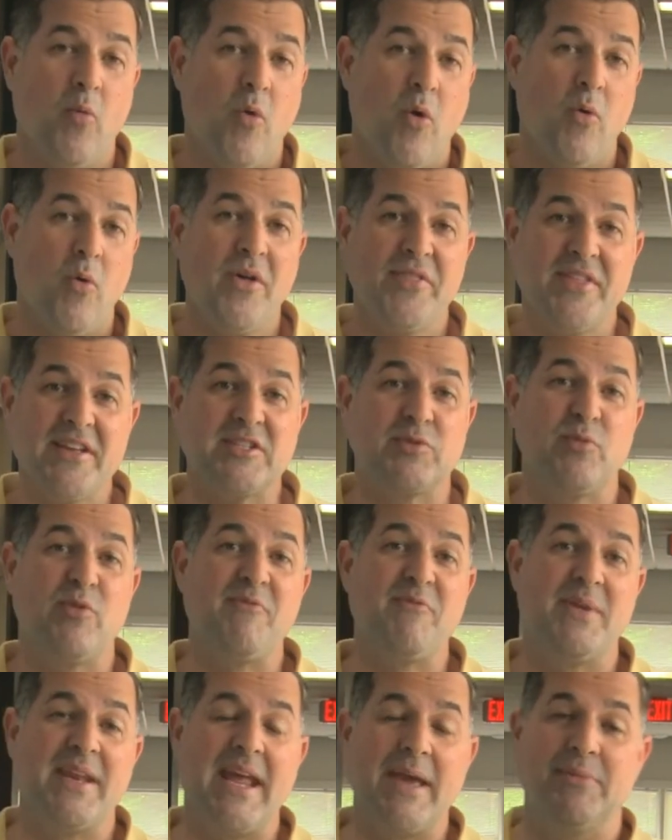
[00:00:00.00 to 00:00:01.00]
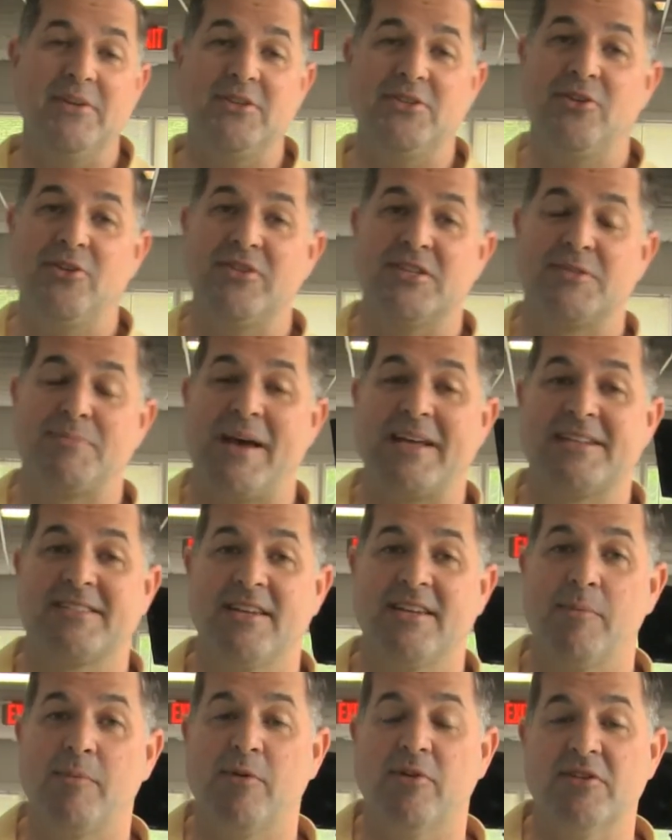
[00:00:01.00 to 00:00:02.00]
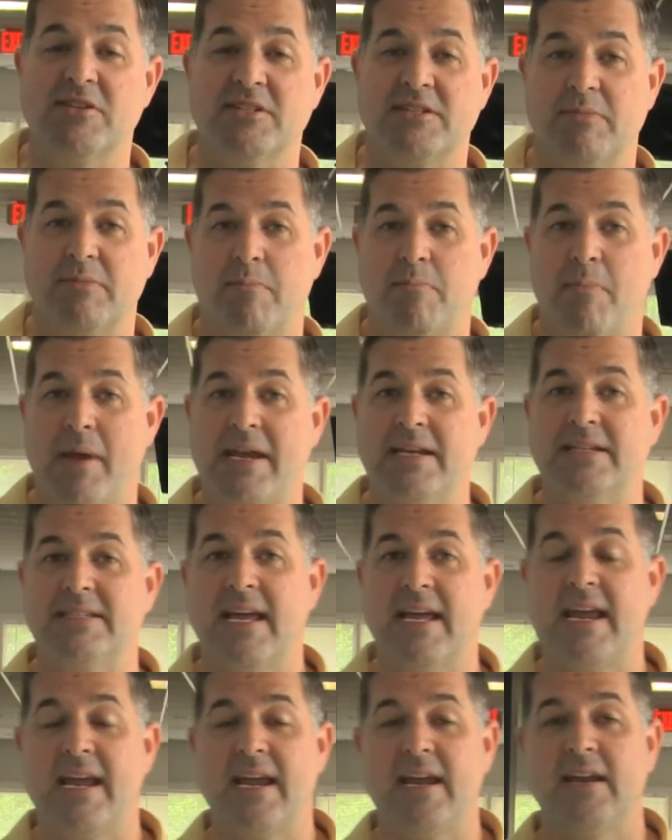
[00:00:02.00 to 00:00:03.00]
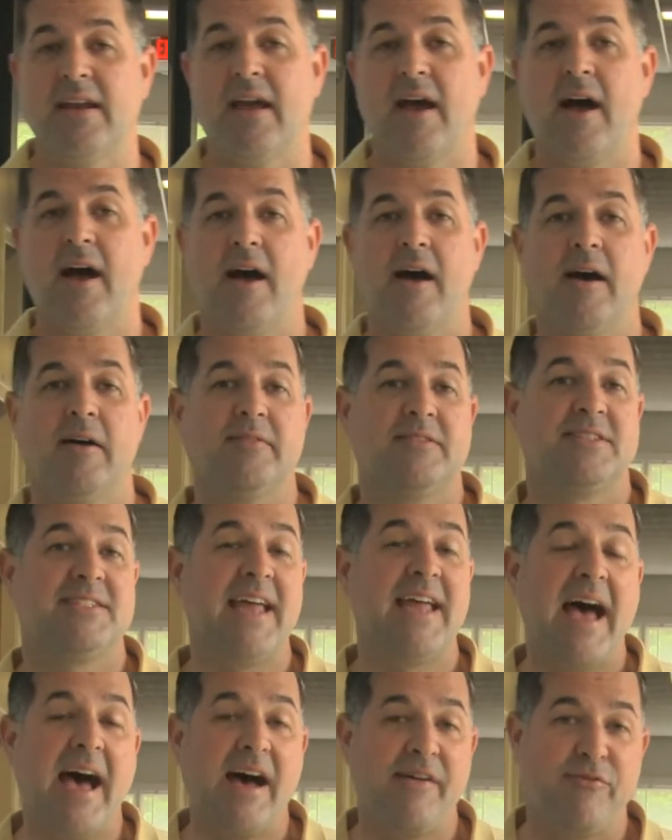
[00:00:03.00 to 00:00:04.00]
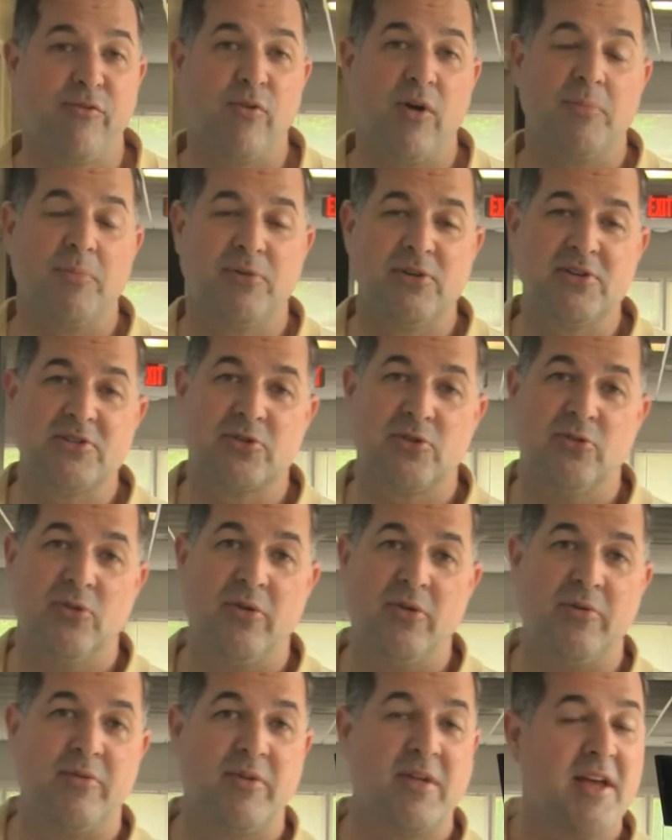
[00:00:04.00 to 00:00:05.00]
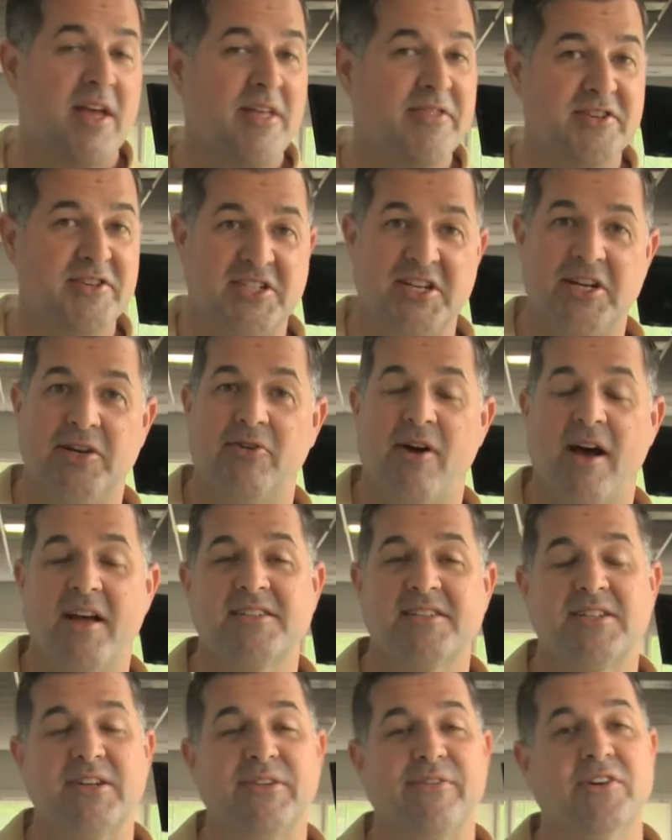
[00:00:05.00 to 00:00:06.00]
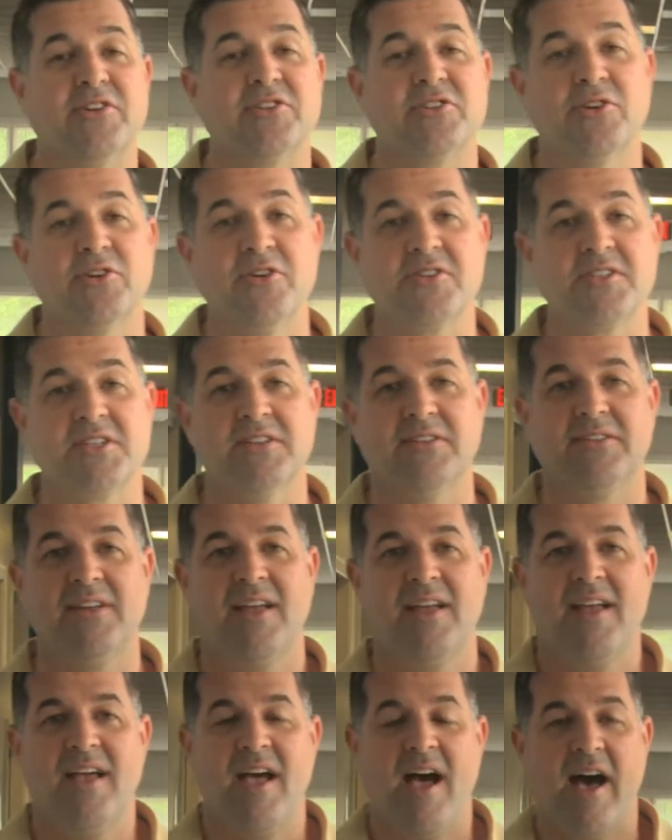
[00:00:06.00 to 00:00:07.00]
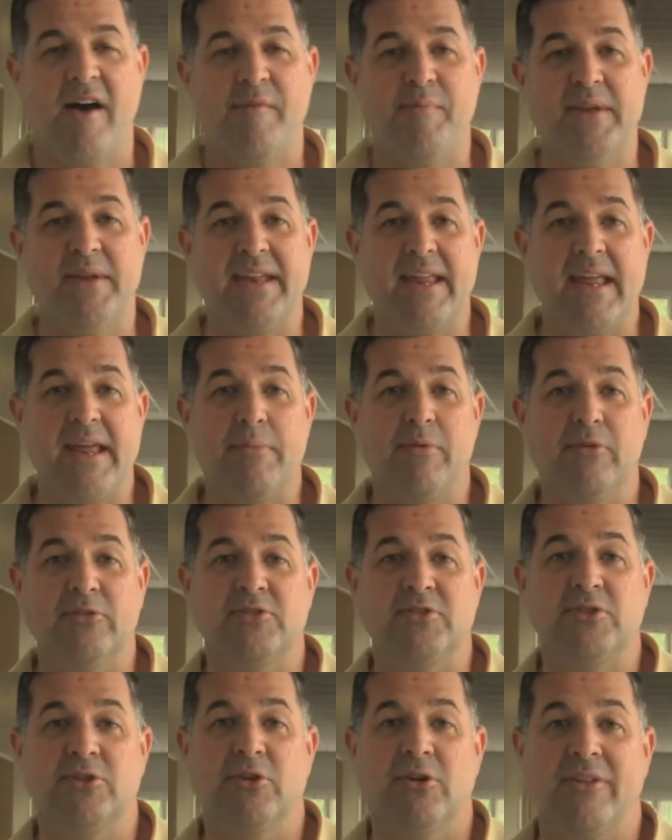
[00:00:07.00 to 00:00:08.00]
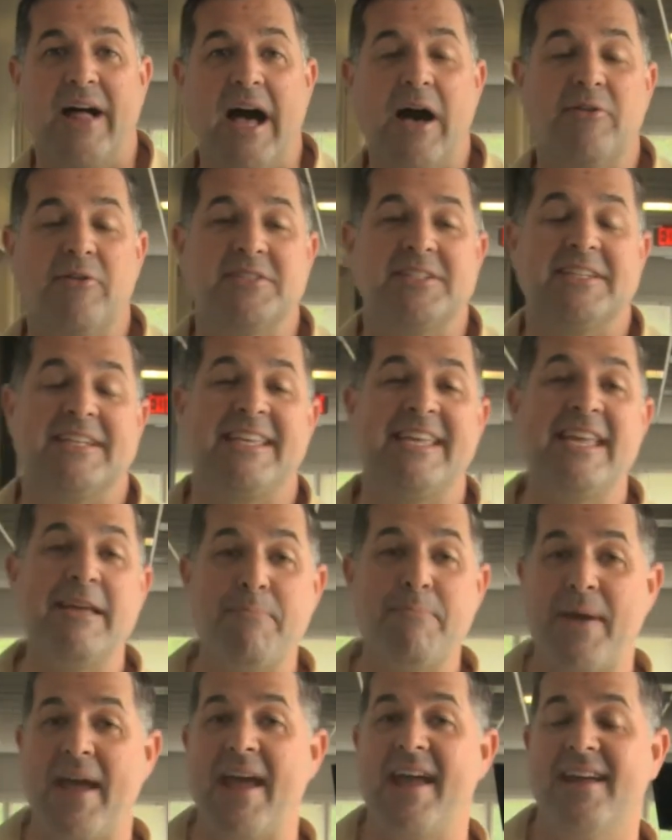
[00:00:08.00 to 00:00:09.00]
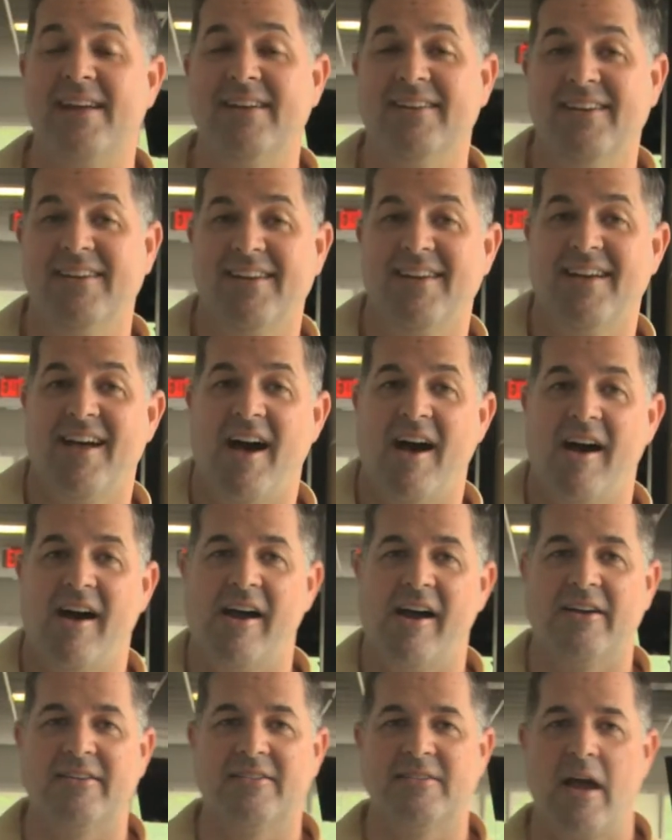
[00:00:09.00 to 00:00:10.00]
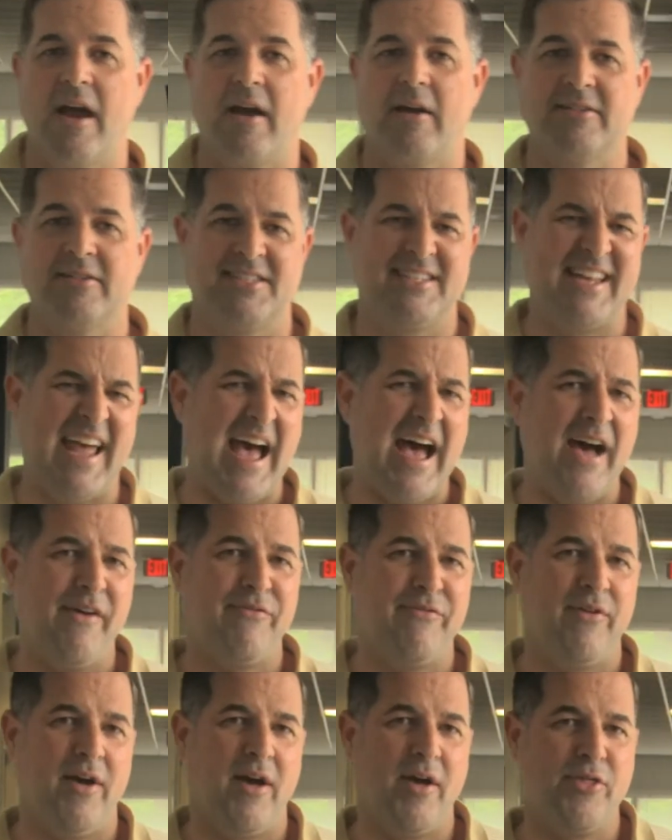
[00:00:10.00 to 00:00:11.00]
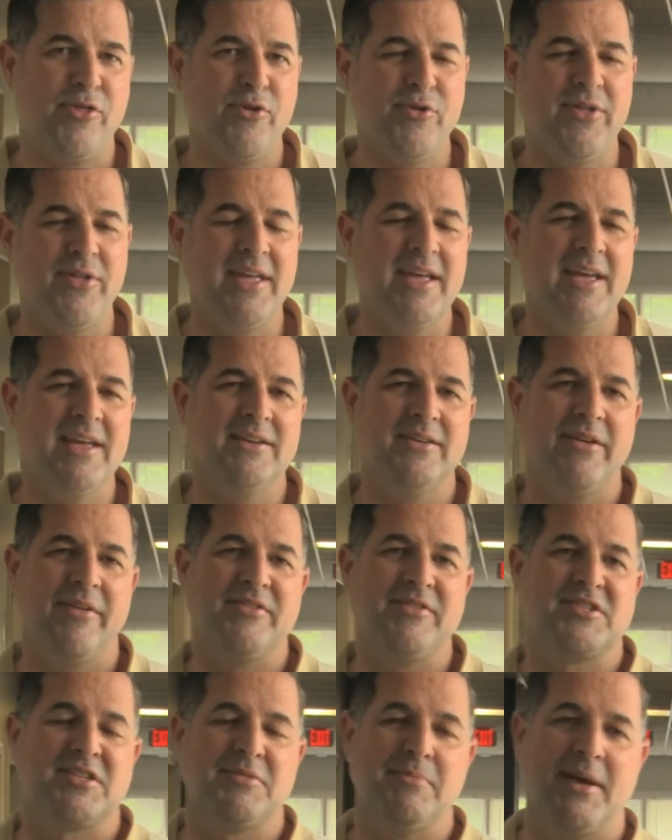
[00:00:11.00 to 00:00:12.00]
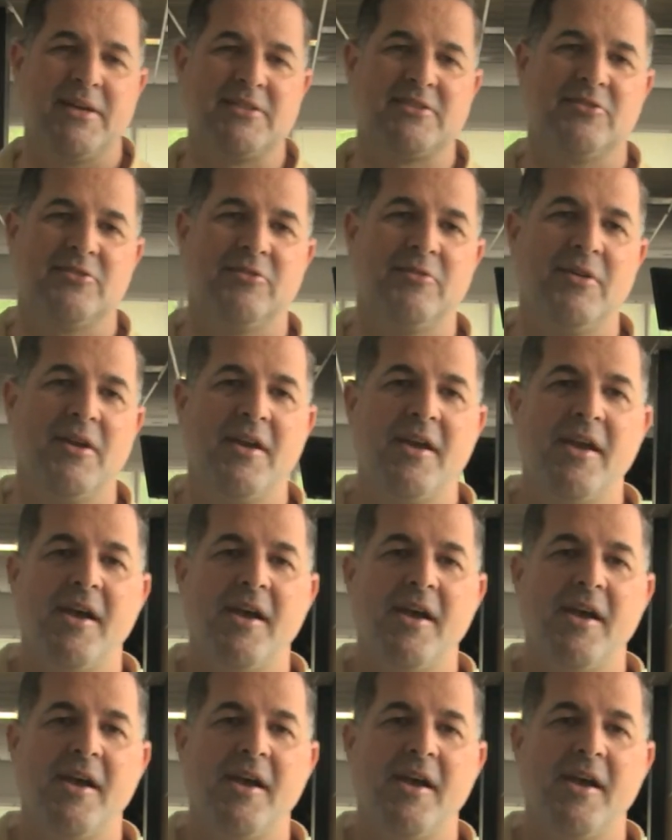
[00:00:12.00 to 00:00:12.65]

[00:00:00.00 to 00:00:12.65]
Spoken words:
One of the things we've been able to do this past summer is maintain staff for our preschool, the generosity of our church, and been able to allow us to keep paying our staff through the end of their semester.